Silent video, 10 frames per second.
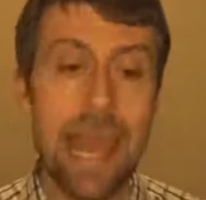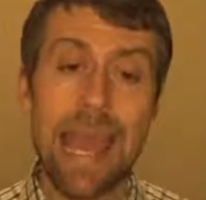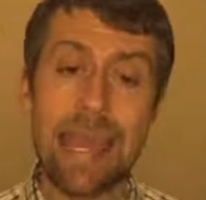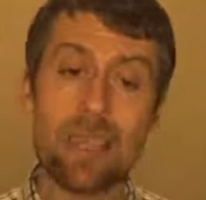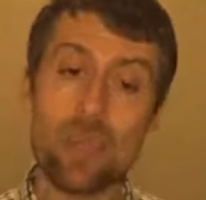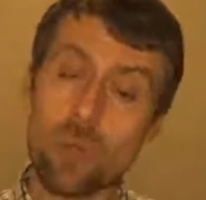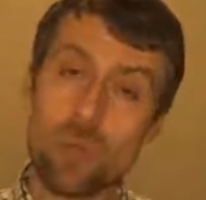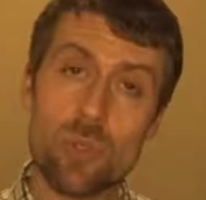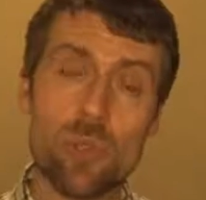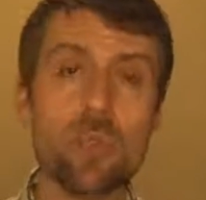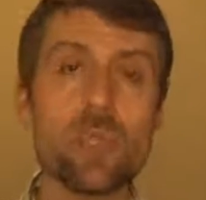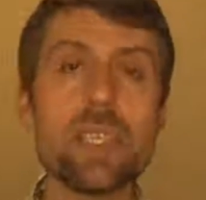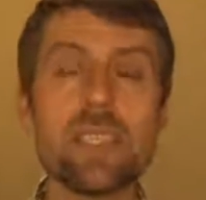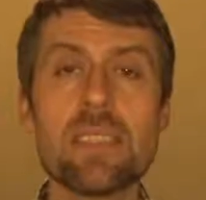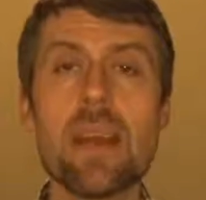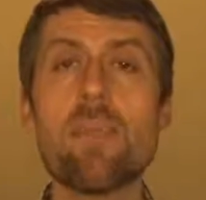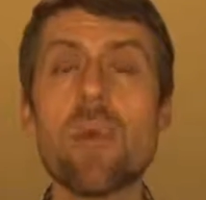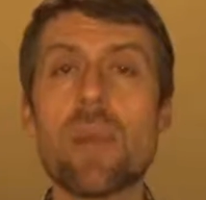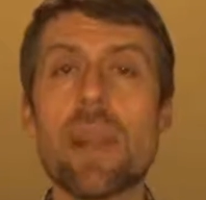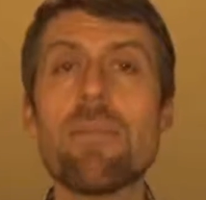and also it's a
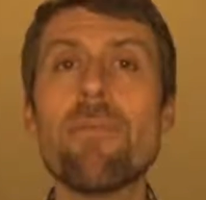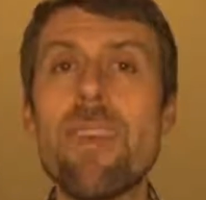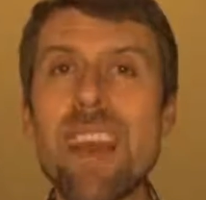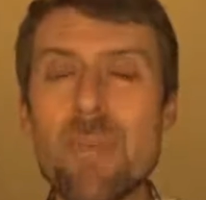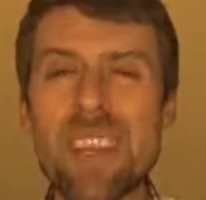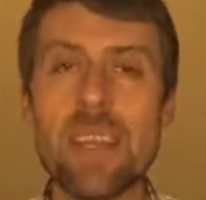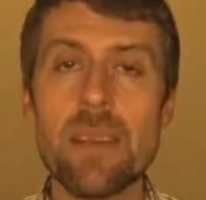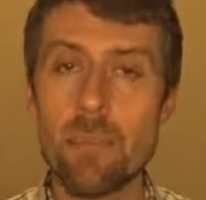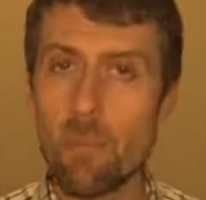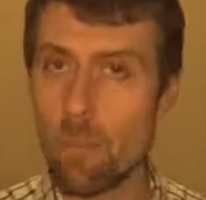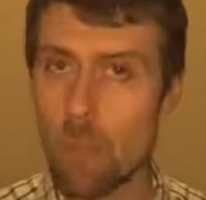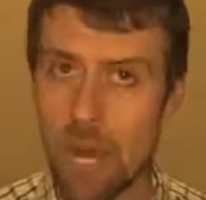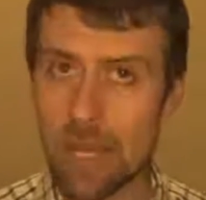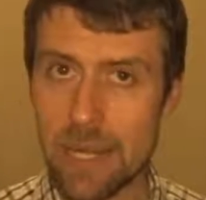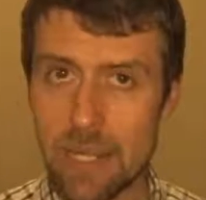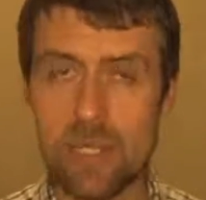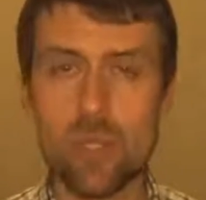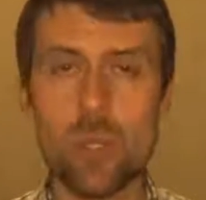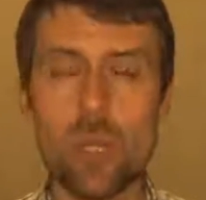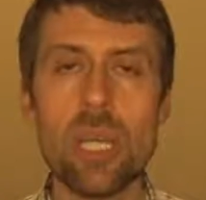more a family market.
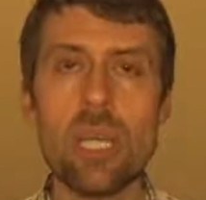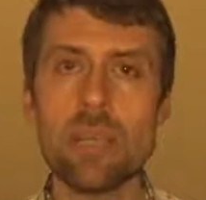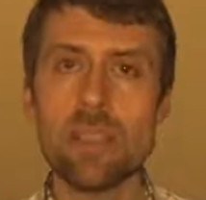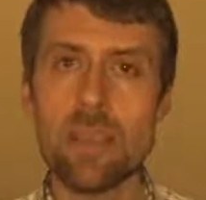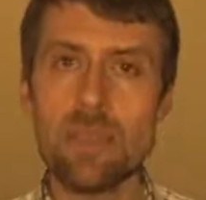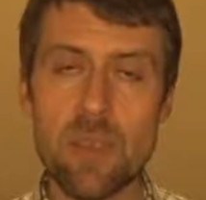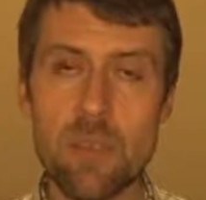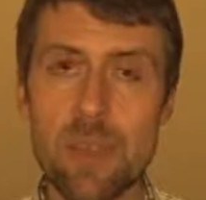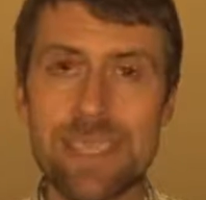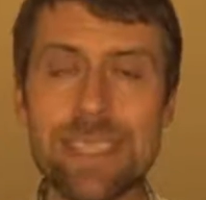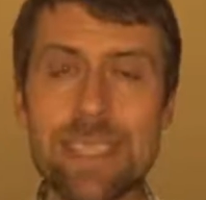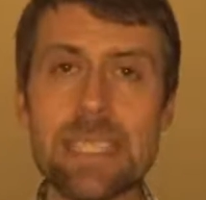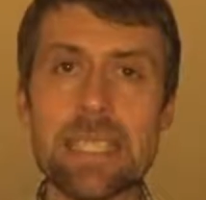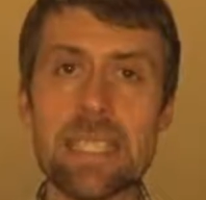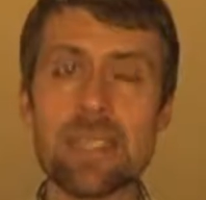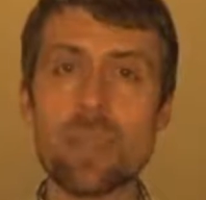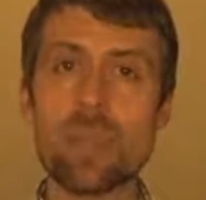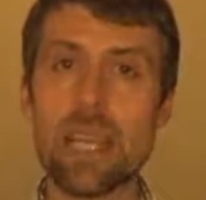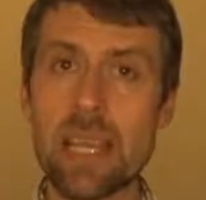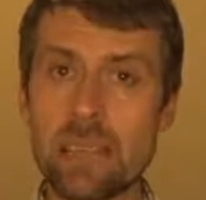So the business is
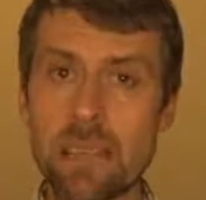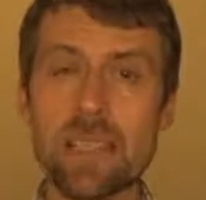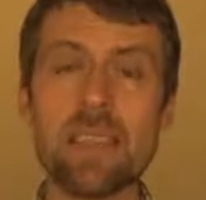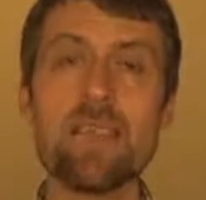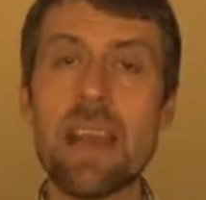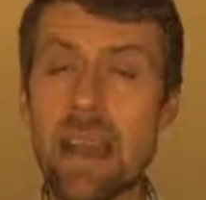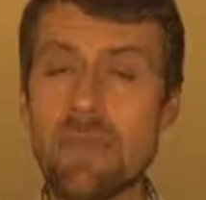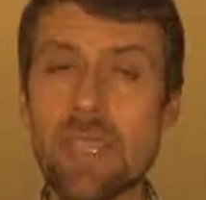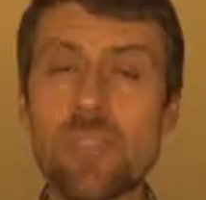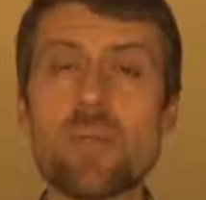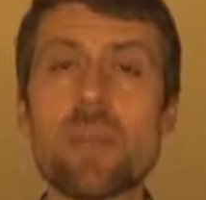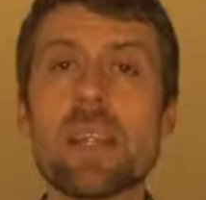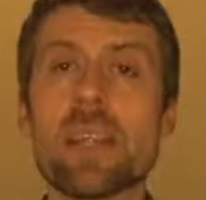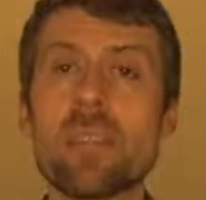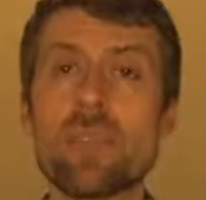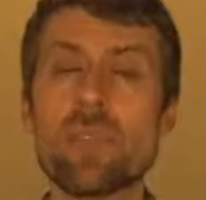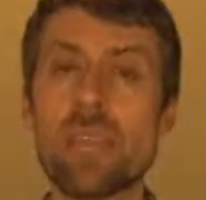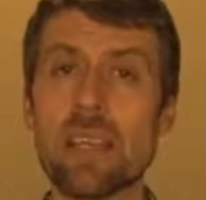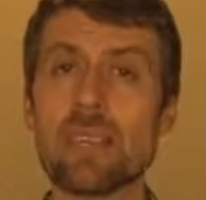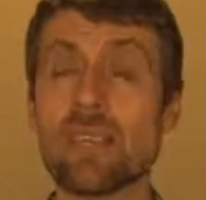oriented, the average market is
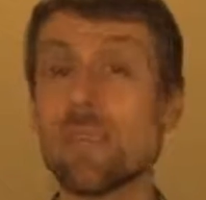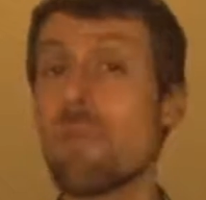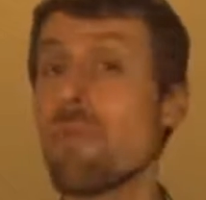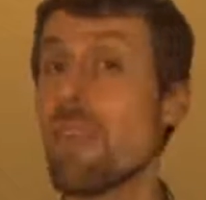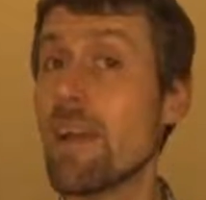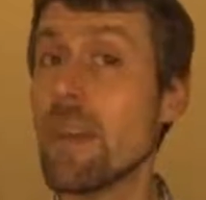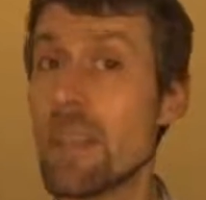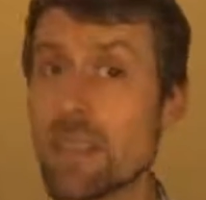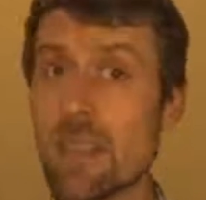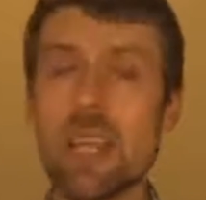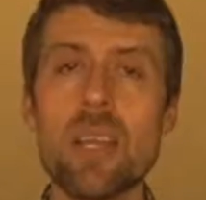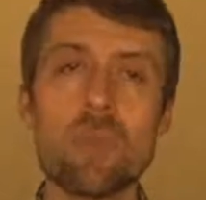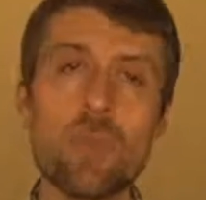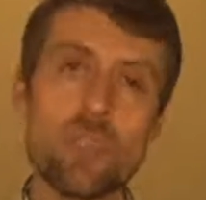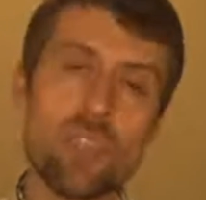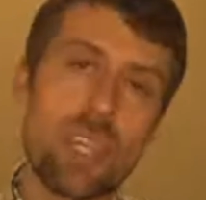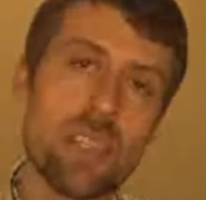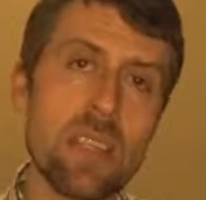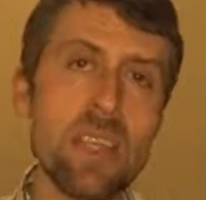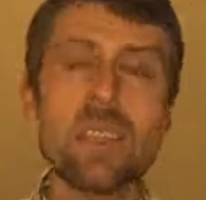oriented on families, which
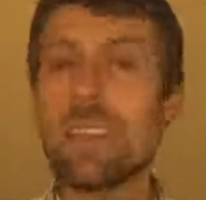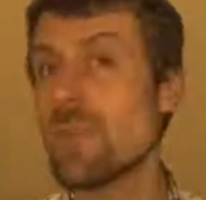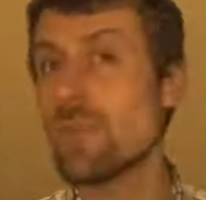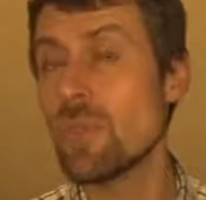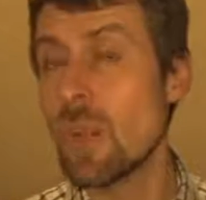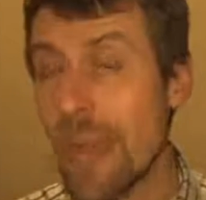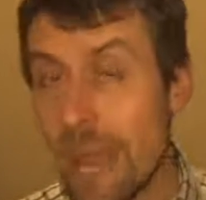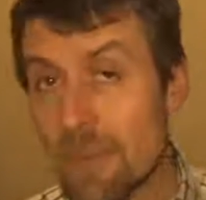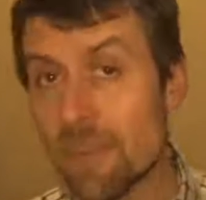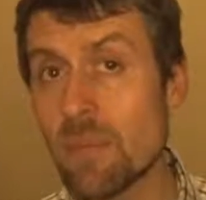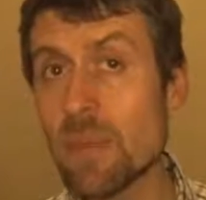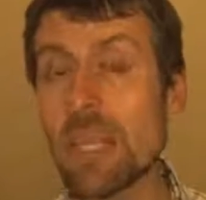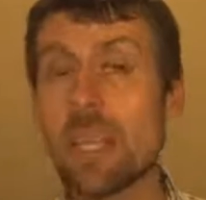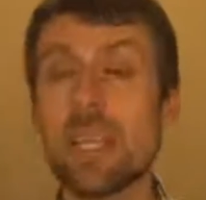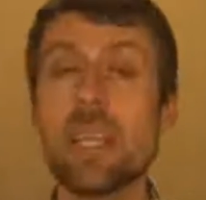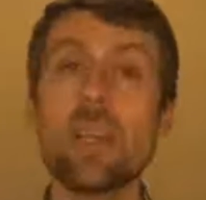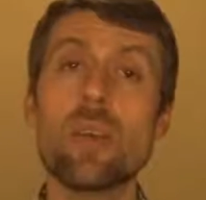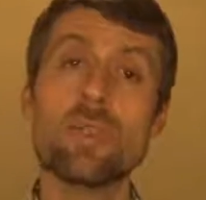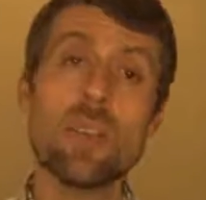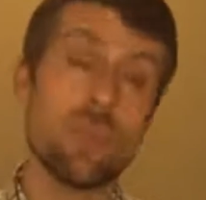generally they do not have the money
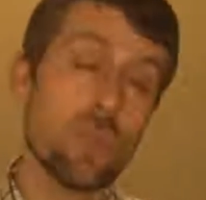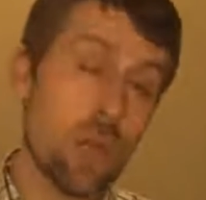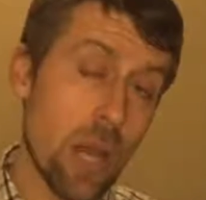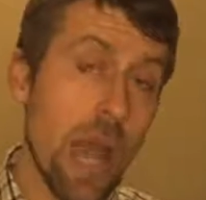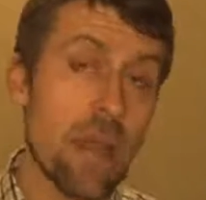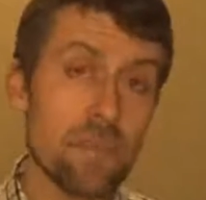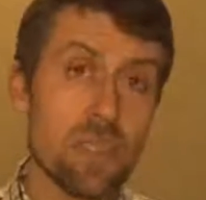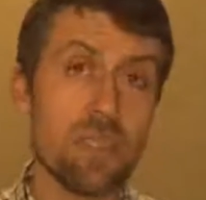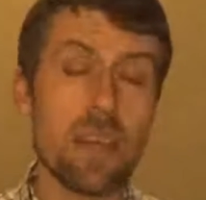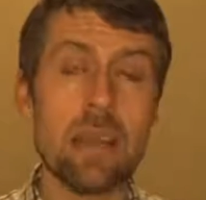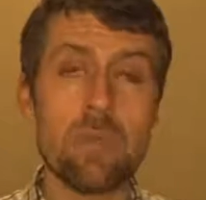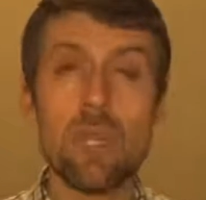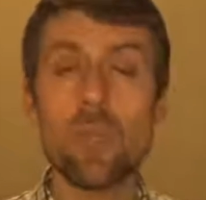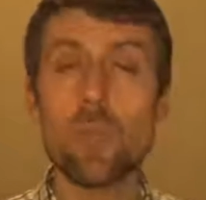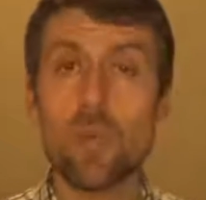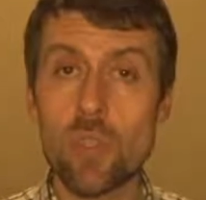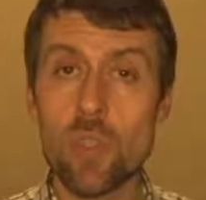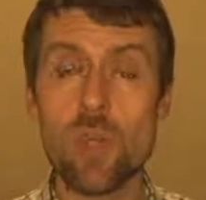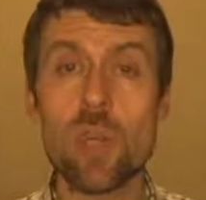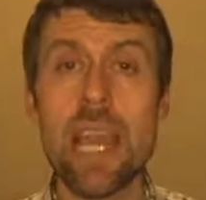or they do not have the time to
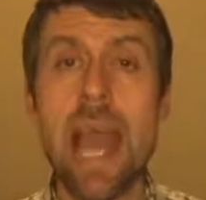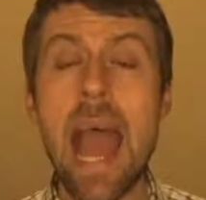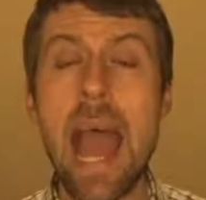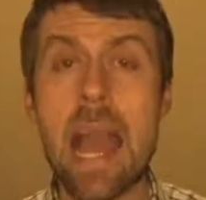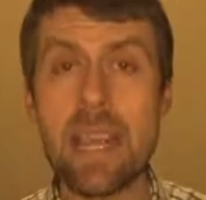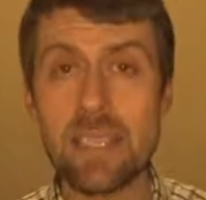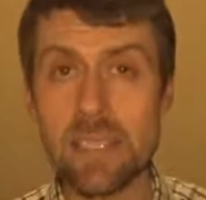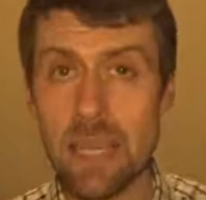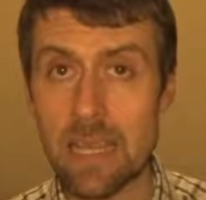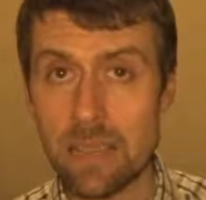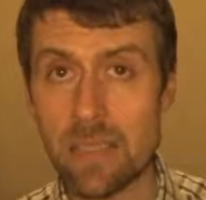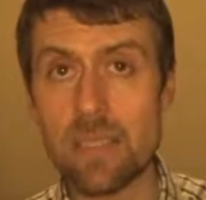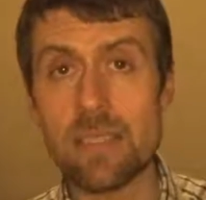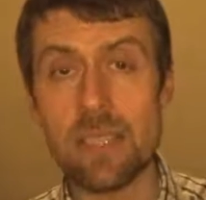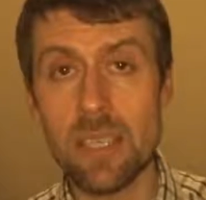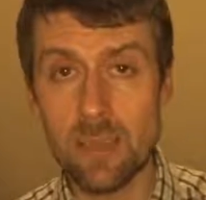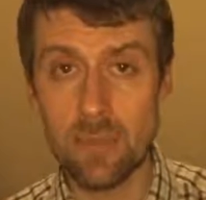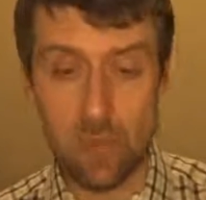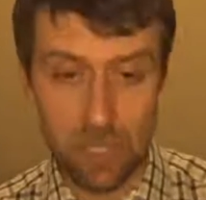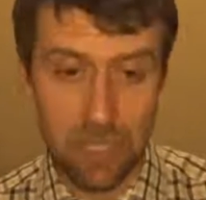enjoy high standards in
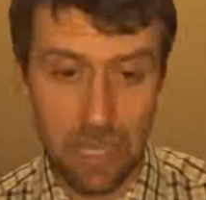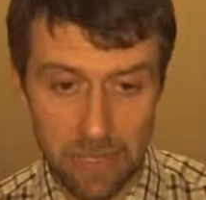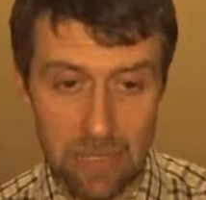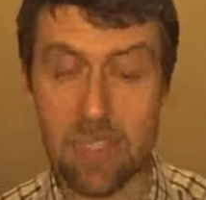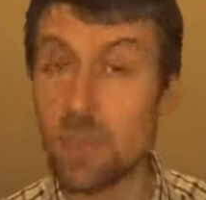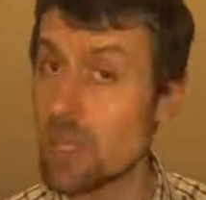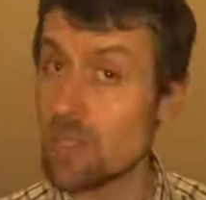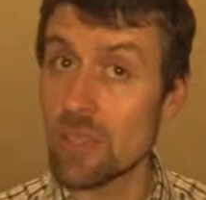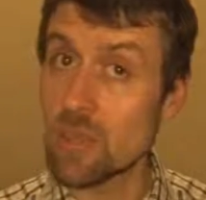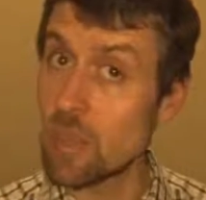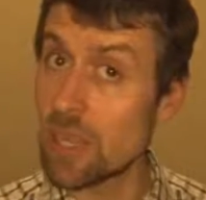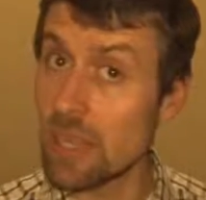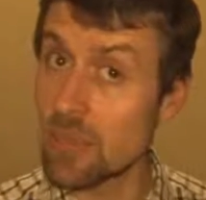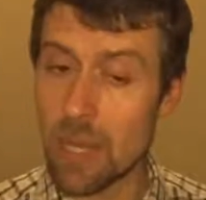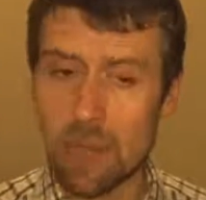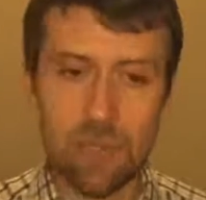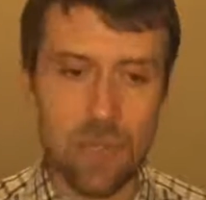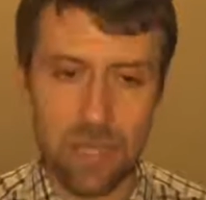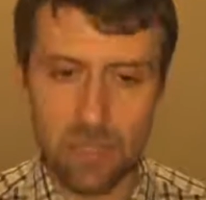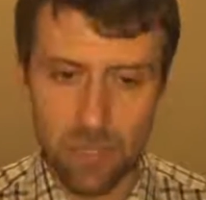hospitality, especially speaking about
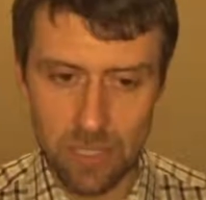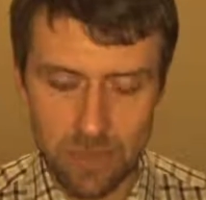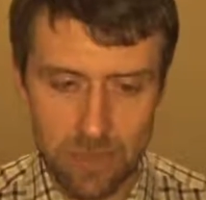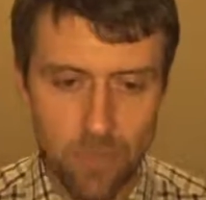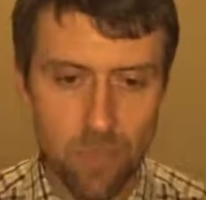restaurants.